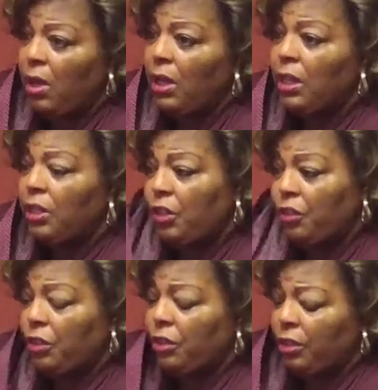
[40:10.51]
in
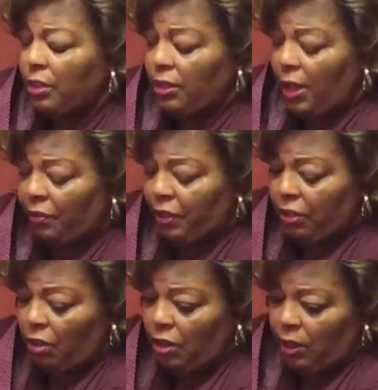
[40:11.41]
addition to the staff that's
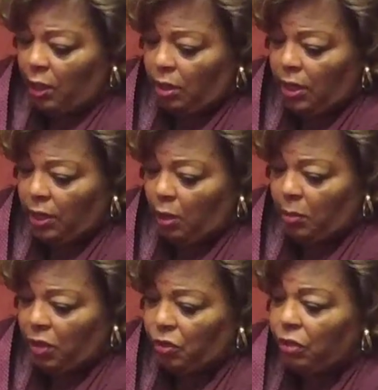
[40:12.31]
in our
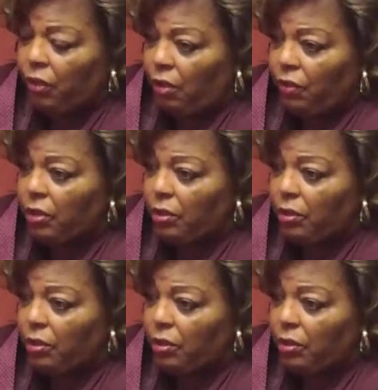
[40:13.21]
administrative office.